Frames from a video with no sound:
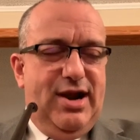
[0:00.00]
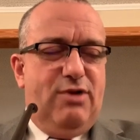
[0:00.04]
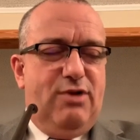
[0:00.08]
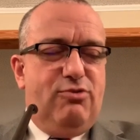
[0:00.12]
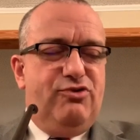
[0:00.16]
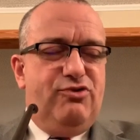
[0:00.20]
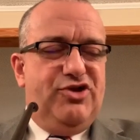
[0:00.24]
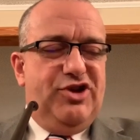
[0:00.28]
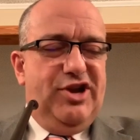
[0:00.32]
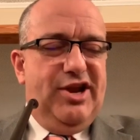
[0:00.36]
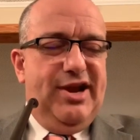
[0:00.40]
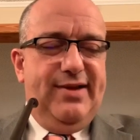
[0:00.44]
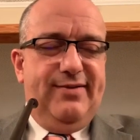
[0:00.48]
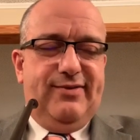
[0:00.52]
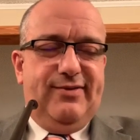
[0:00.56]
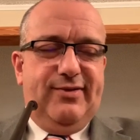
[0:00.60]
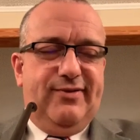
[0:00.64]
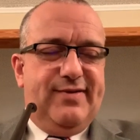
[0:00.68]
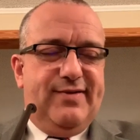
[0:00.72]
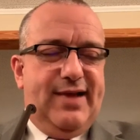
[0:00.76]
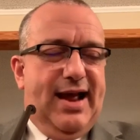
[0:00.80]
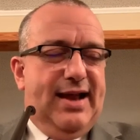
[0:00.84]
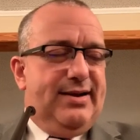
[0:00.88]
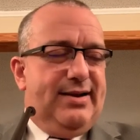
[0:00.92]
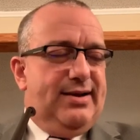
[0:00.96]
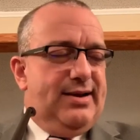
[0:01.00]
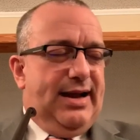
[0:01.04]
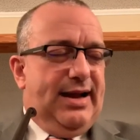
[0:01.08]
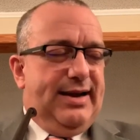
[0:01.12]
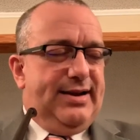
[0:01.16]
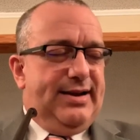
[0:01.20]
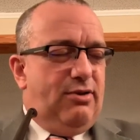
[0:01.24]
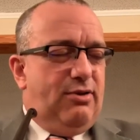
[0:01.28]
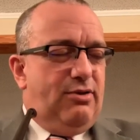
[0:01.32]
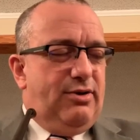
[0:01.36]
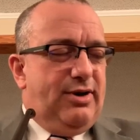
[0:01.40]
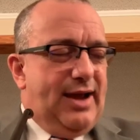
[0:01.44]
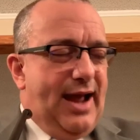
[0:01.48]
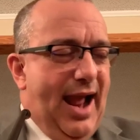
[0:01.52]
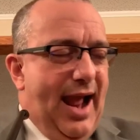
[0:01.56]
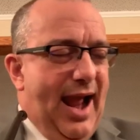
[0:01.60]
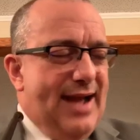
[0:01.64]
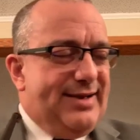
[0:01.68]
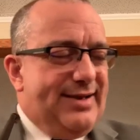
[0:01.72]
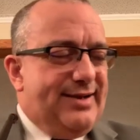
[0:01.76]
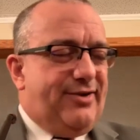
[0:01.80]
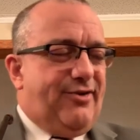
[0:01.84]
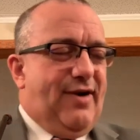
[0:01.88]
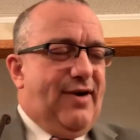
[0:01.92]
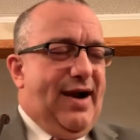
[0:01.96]
Know Jesus. Not knowing the
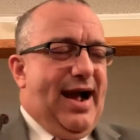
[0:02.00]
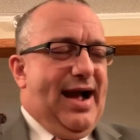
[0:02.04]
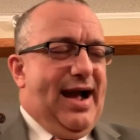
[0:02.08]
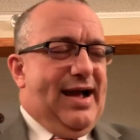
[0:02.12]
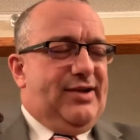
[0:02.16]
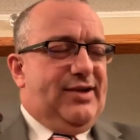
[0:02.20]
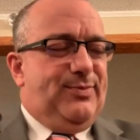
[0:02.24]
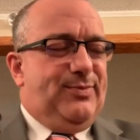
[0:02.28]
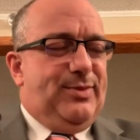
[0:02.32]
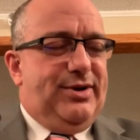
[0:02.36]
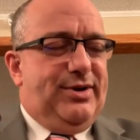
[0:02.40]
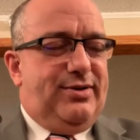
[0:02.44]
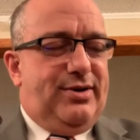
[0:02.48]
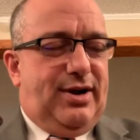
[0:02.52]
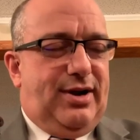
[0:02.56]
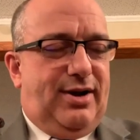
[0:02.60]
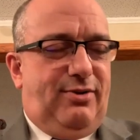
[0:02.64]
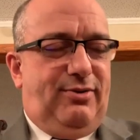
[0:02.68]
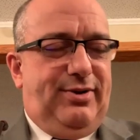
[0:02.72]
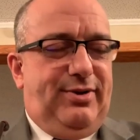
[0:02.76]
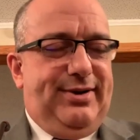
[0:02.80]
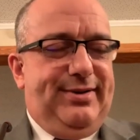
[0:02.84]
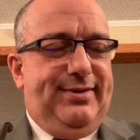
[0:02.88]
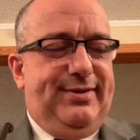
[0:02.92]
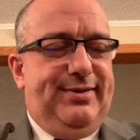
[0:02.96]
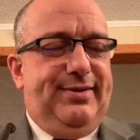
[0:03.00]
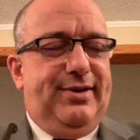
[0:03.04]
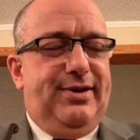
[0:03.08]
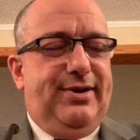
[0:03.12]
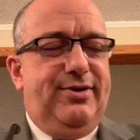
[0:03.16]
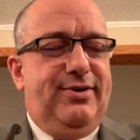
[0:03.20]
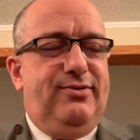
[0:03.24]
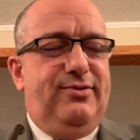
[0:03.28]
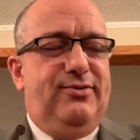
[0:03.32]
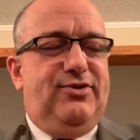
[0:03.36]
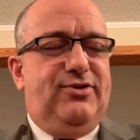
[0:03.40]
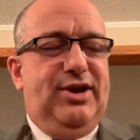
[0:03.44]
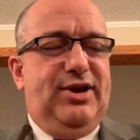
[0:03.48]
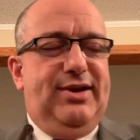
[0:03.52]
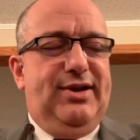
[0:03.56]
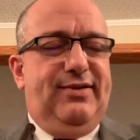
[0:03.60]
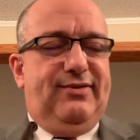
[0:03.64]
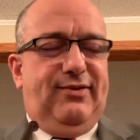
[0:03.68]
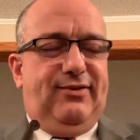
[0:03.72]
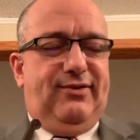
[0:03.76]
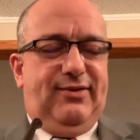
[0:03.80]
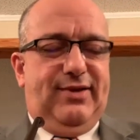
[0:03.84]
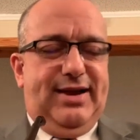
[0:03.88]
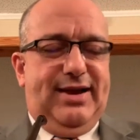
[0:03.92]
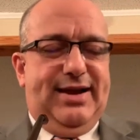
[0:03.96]
Antichrist, but knowing who
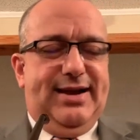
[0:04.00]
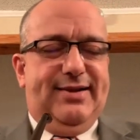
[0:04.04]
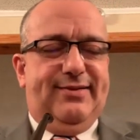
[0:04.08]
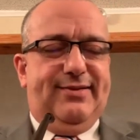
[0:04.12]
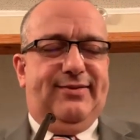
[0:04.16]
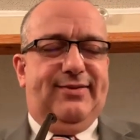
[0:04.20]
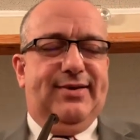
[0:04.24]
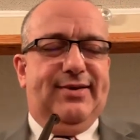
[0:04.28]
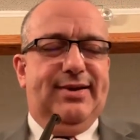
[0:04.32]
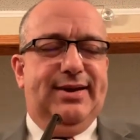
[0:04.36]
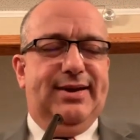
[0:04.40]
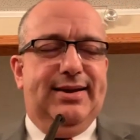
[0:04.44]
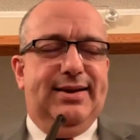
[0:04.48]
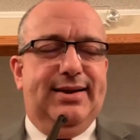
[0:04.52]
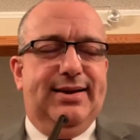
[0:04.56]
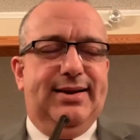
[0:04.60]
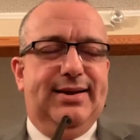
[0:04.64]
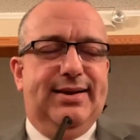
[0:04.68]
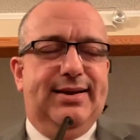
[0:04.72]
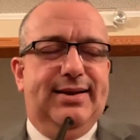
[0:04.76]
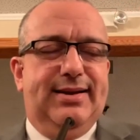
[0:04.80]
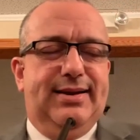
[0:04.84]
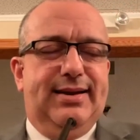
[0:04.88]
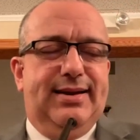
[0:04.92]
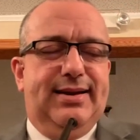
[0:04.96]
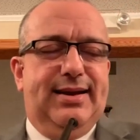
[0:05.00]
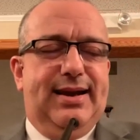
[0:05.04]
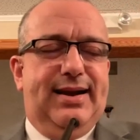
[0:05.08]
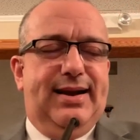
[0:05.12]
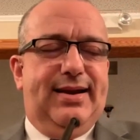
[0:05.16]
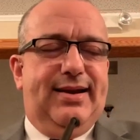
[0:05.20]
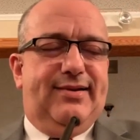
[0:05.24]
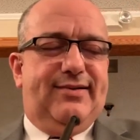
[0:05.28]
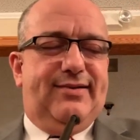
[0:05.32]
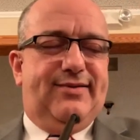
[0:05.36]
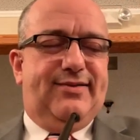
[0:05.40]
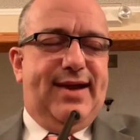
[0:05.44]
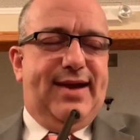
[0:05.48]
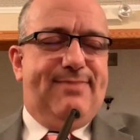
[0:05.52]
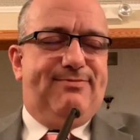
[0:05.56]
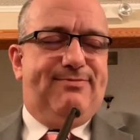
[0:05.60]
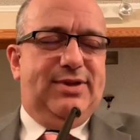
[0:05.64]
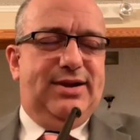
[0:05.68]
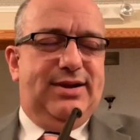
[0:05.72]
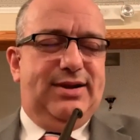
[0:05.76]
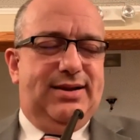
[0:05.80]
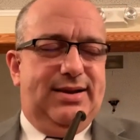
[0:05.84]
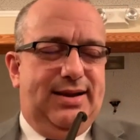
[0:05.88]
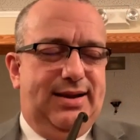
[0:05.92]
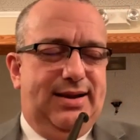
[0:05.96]
Jesus is and
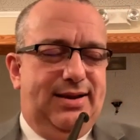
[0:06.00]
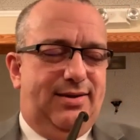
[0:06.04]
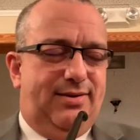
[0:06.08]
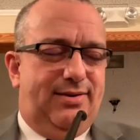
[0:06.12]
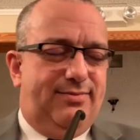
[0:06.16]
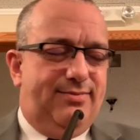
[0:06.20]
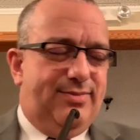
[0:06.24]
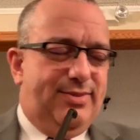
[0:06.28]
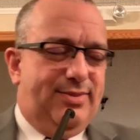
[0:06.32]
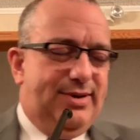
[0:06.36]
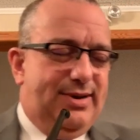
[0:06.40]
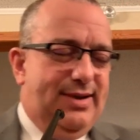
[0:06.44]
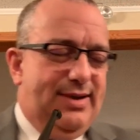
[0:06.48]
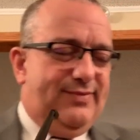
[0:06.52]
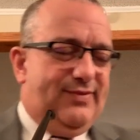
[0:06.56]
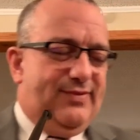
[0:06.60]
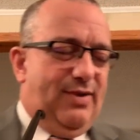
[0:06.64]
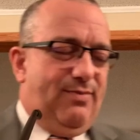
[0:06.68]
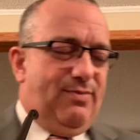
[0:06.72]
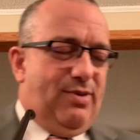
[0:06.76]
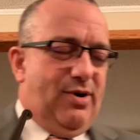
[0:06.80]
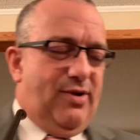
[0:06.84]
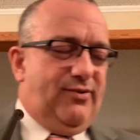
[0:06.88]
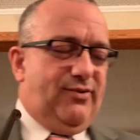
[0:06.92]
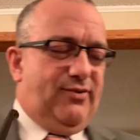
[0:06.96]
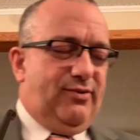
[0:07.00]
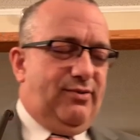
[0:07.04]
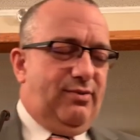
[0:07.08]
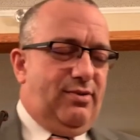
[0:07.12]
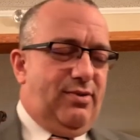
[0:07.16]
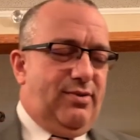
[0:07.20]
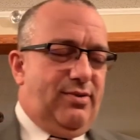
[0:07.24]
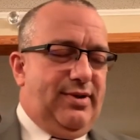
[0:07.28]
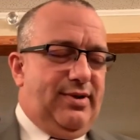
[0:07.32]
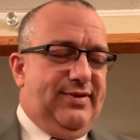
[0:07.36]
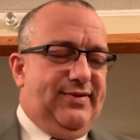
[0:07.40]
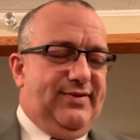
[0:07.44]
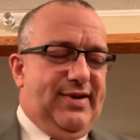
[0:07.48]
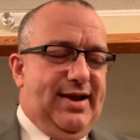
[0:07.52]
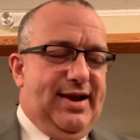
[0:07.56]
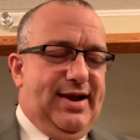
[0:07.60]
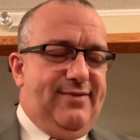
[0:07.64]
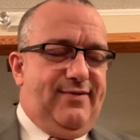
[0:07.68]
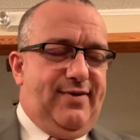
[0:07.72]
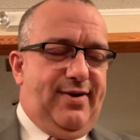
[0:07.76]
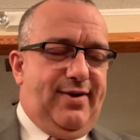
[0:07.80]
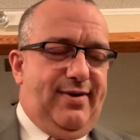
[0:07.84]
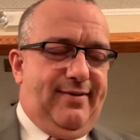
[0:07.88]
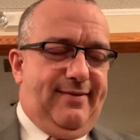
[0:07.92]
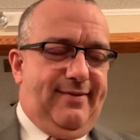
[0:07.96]
accepting him as their personal Lord and
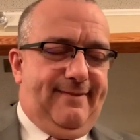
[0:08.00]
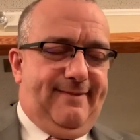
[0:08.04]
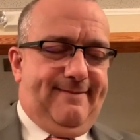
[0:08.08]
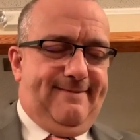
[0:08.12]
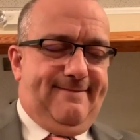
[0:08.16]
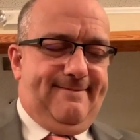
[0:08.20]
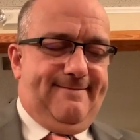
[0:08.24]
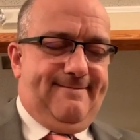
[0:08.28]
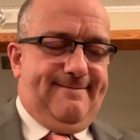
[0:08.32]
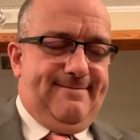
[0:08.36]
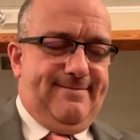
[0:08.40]
Savior.